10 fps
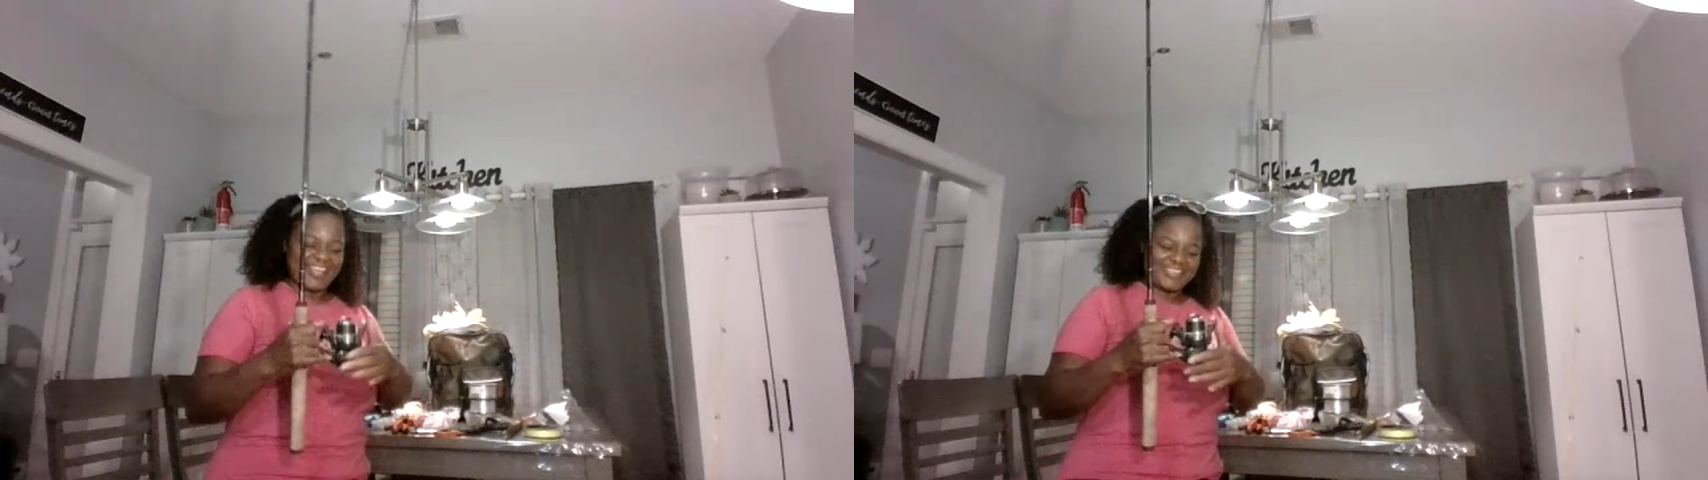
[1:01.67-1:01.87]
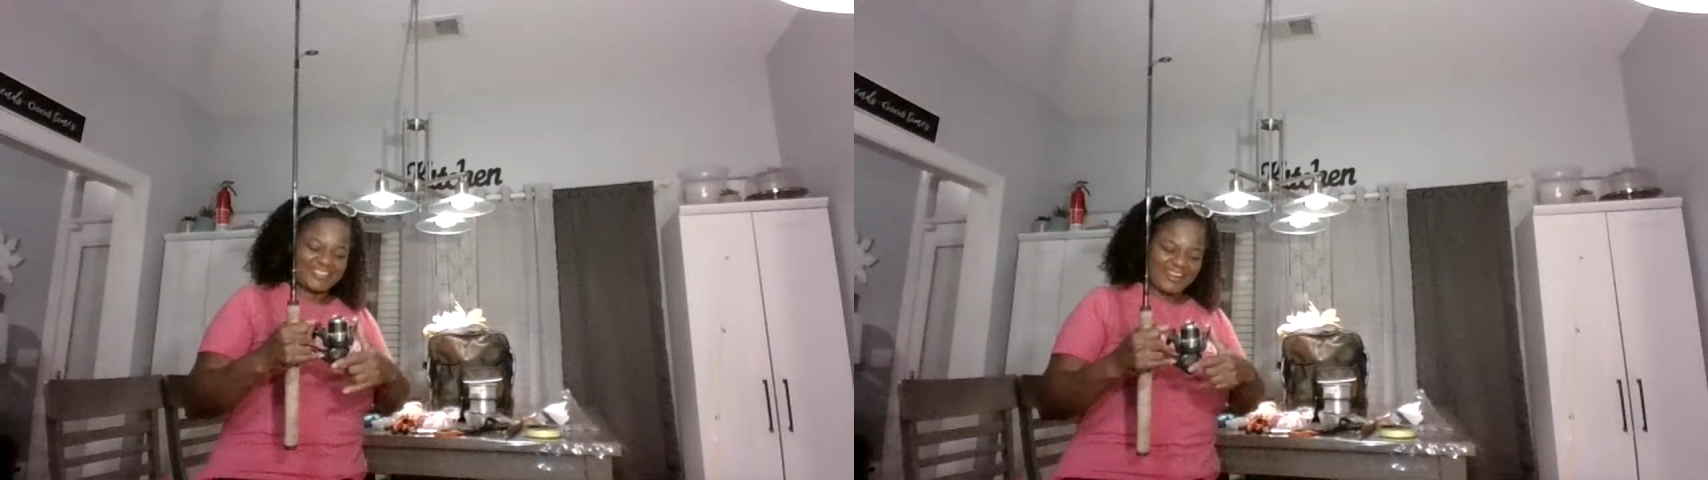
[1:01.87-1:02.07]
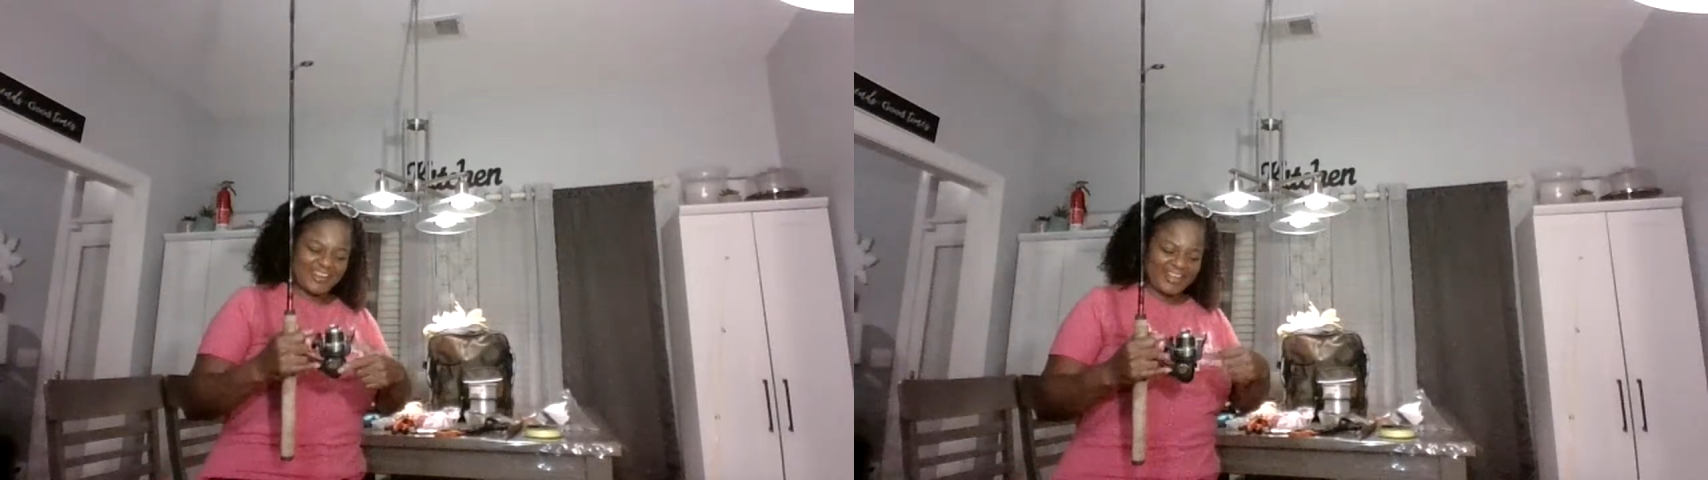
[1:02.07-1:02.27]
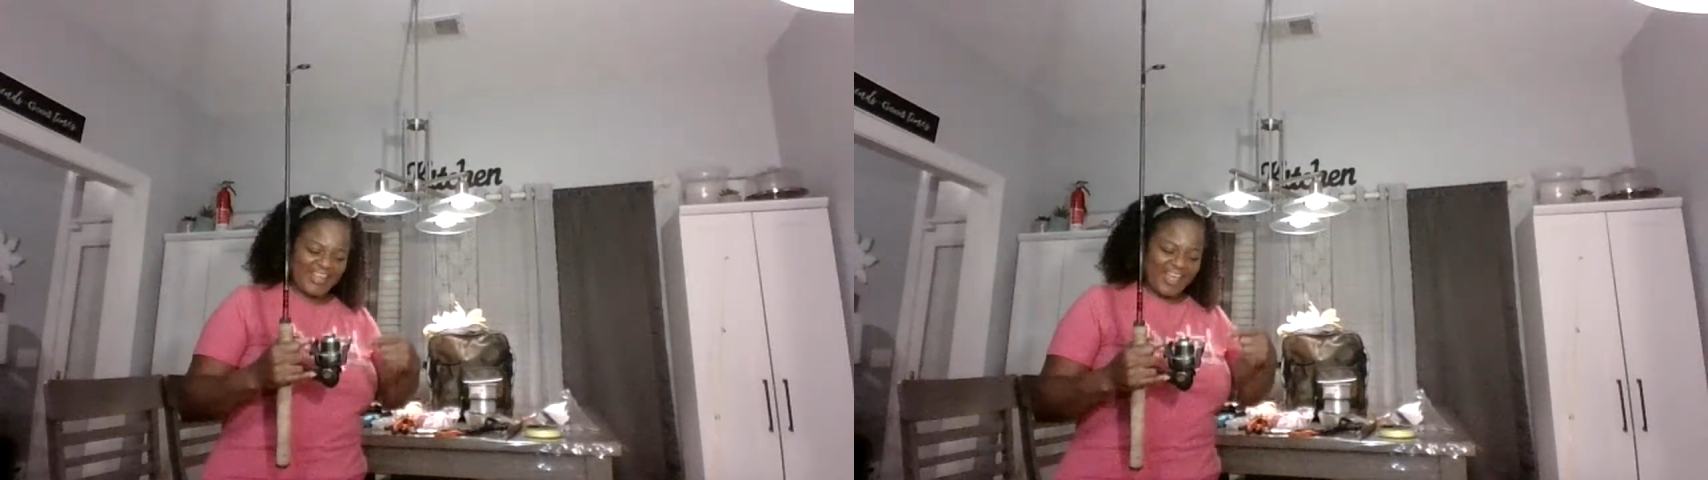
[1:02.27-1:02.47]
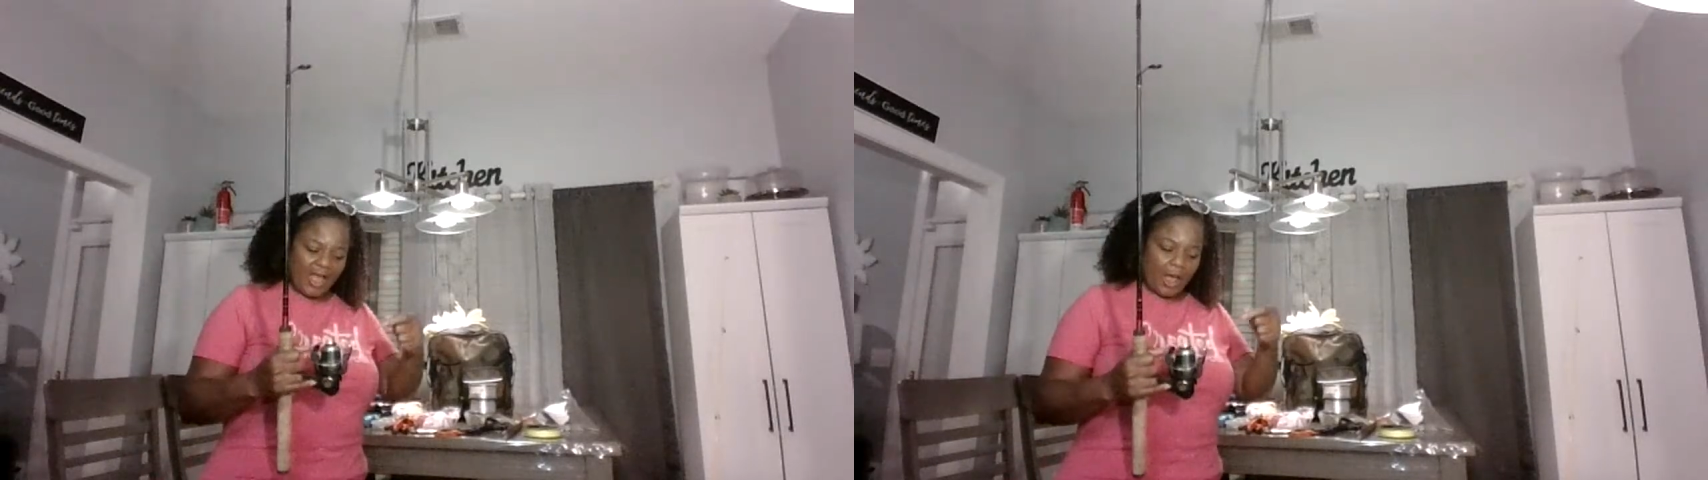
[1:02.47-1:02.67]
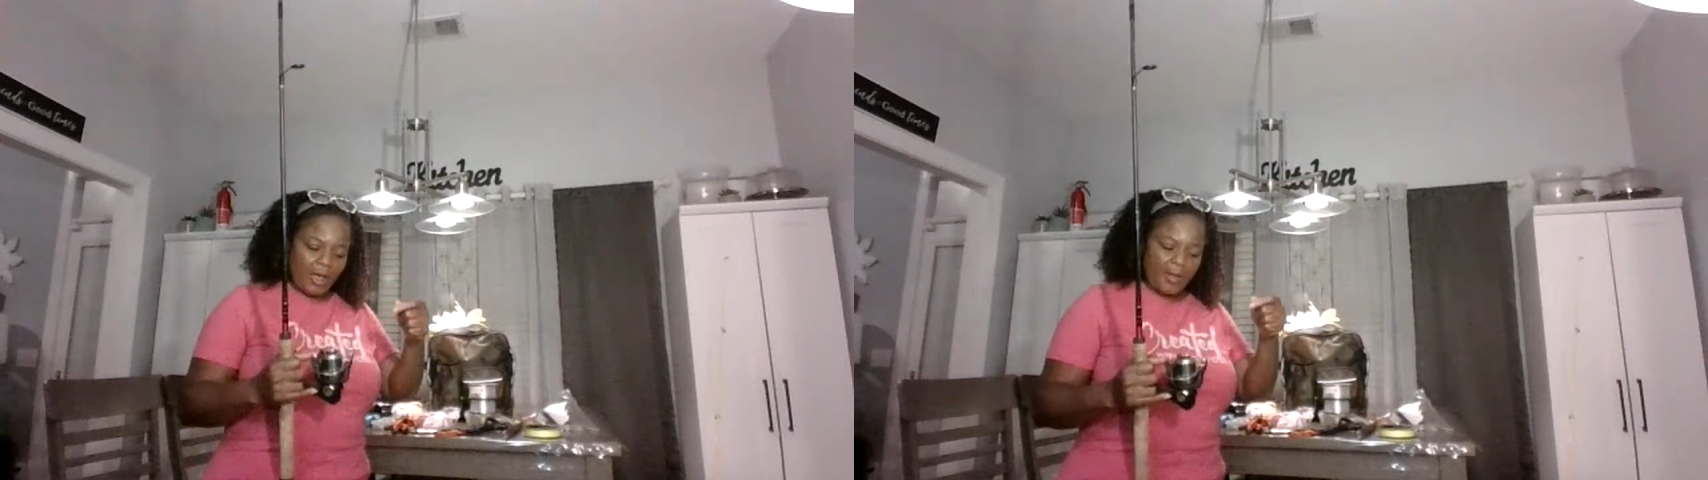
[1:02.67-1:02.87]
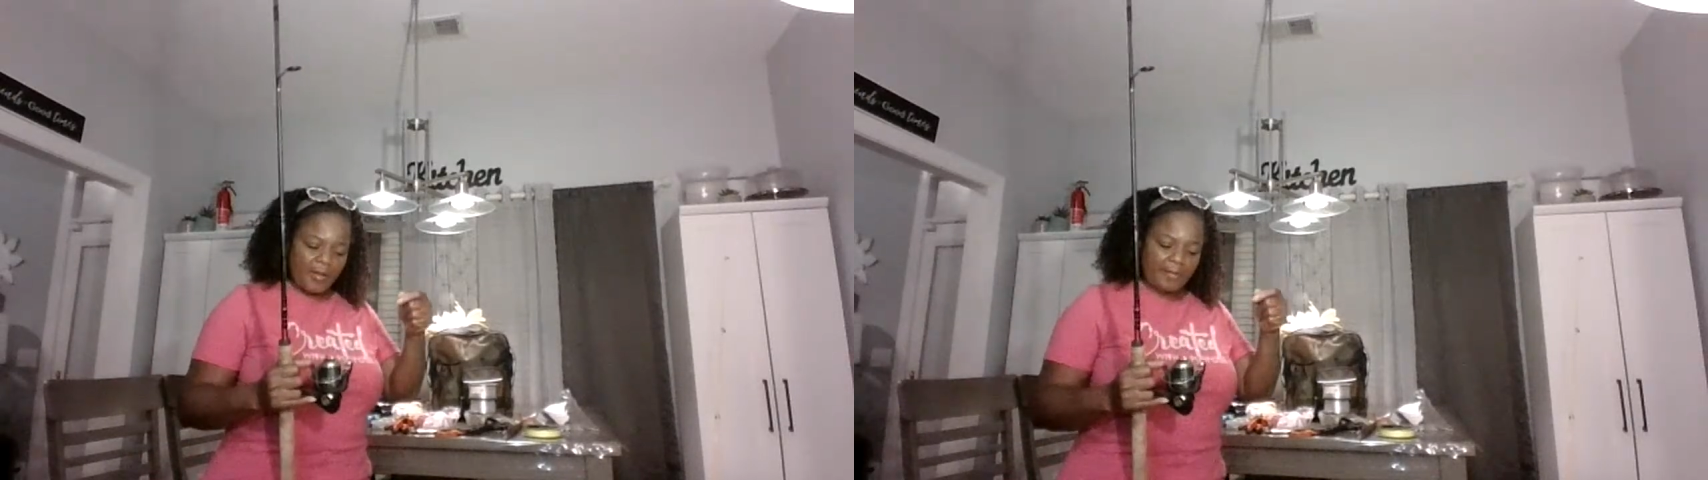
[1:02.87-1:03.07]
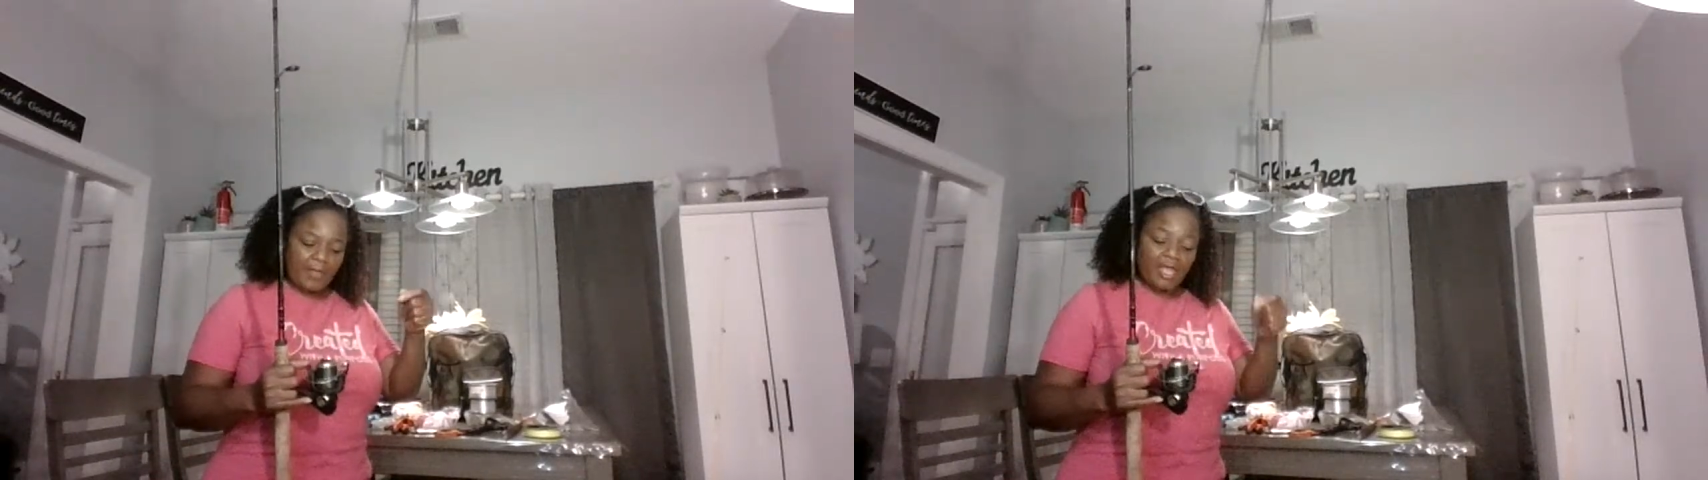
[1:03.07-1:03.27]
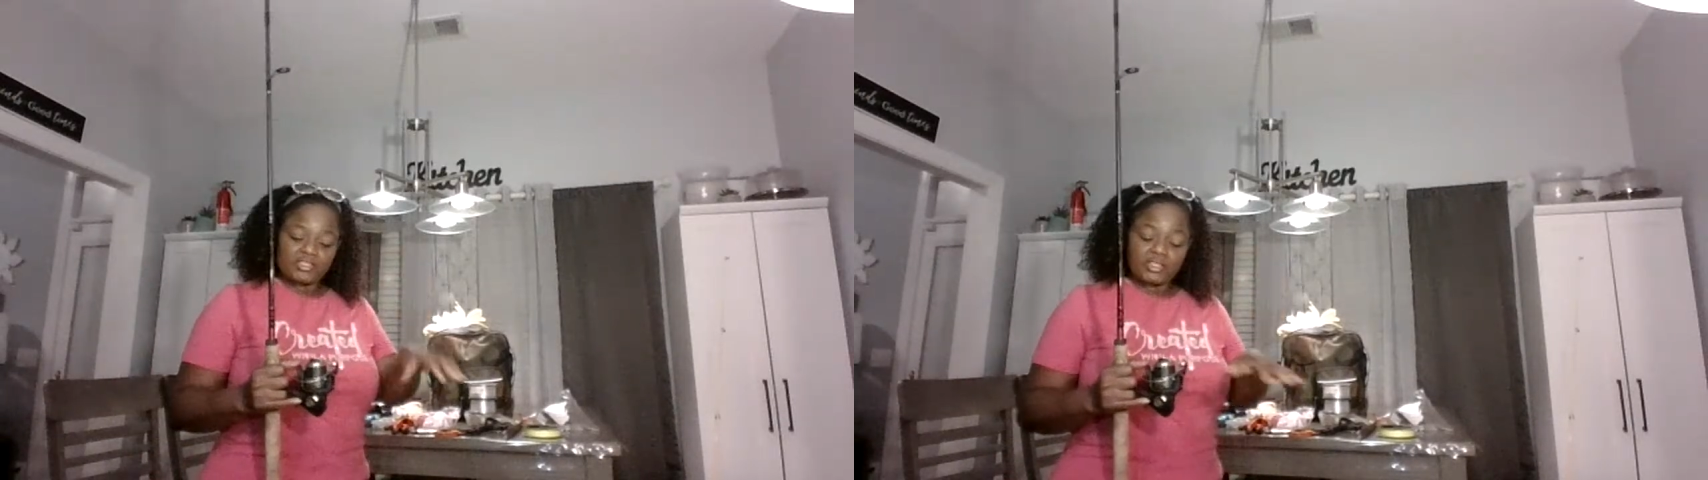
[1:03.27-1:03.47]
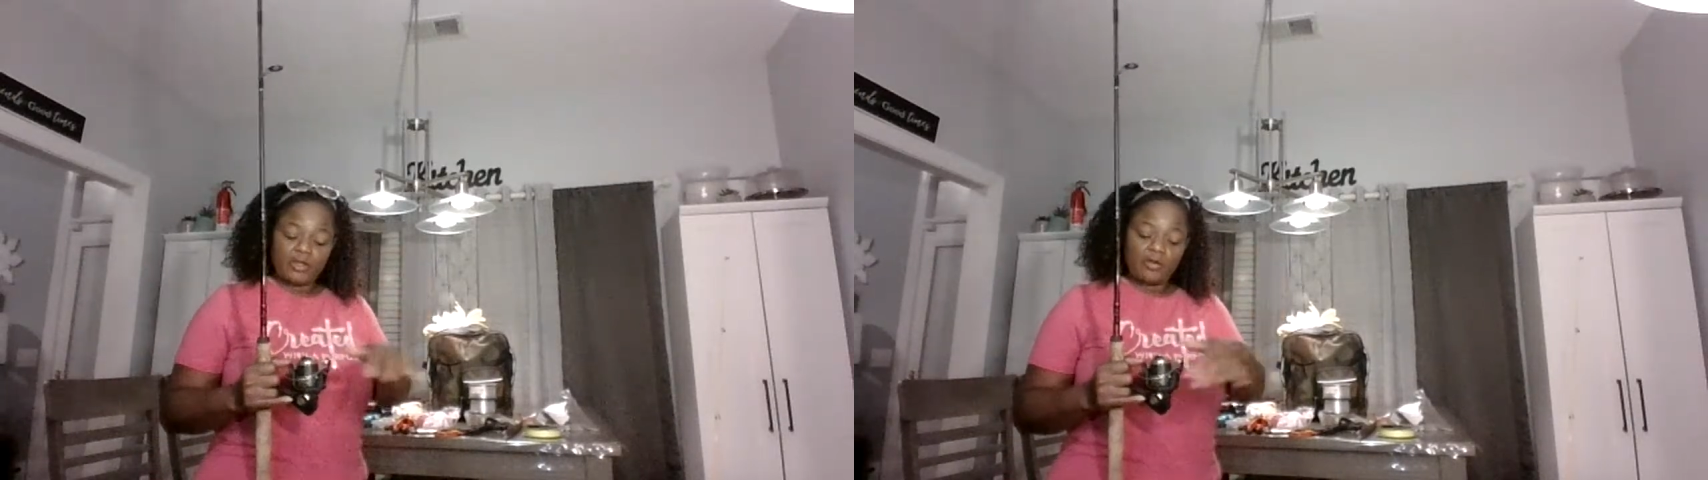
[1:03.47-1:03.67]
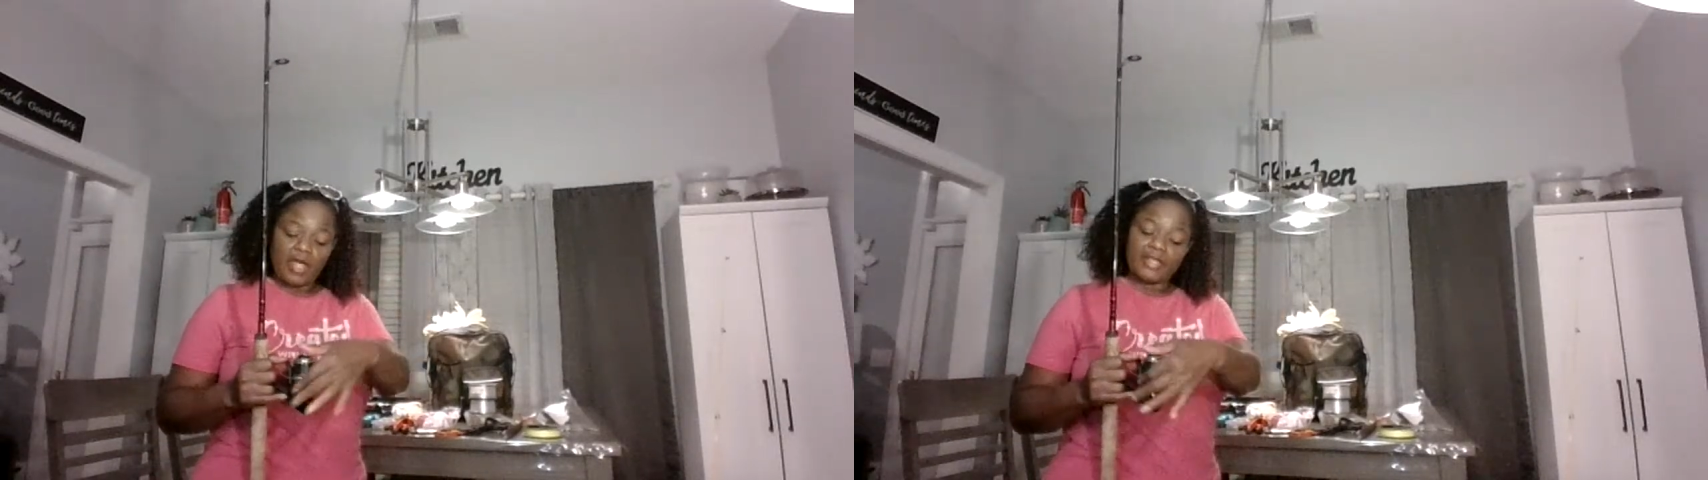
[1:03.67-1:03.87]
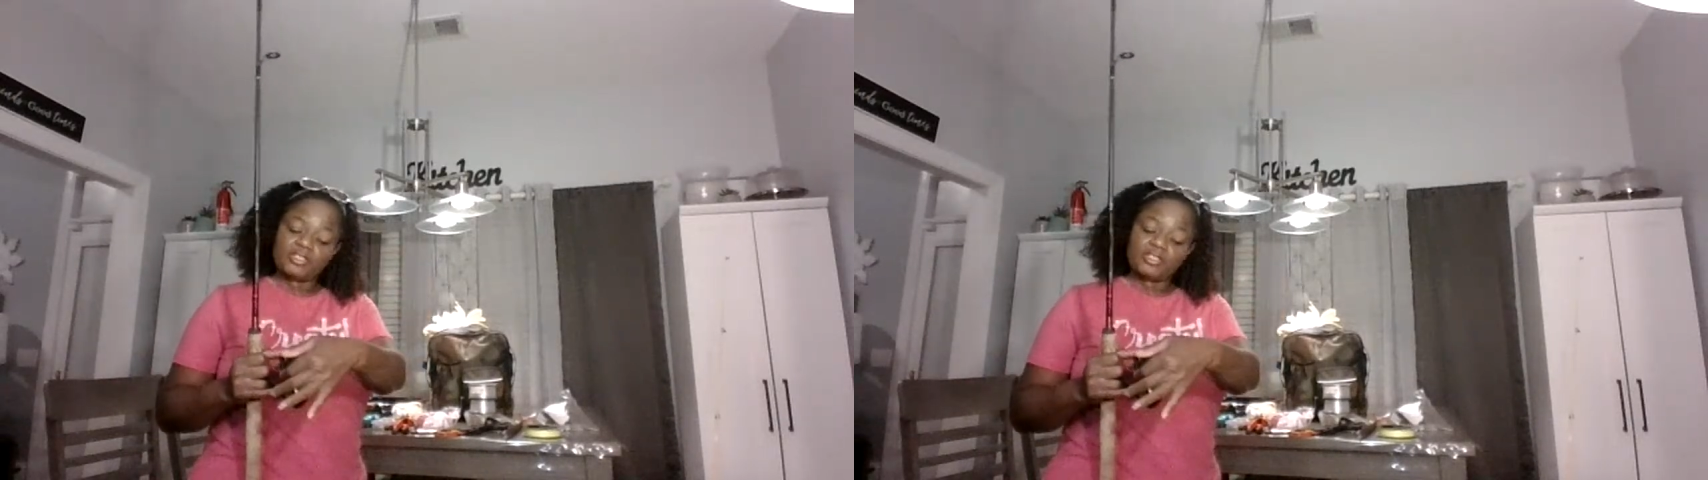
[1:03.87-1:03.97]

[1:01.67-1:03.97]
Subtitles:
sorry. So I